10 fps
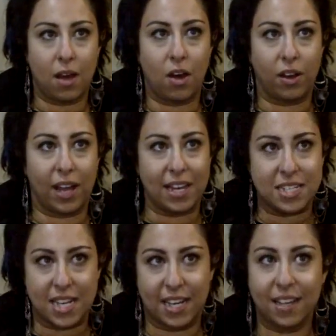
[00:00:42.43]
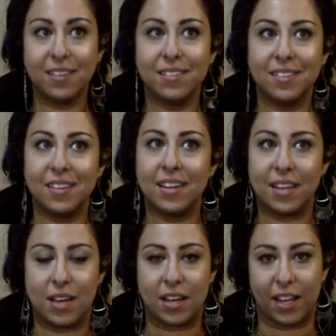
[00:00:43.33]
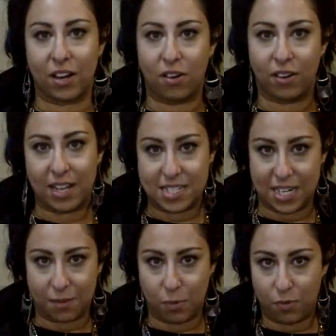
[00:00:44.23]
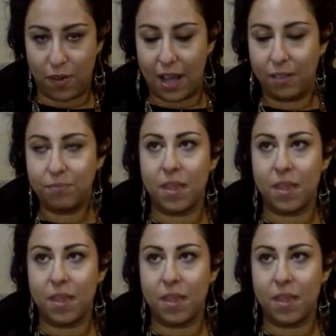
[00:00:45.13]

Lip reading: online dating. He had like an online dating profile,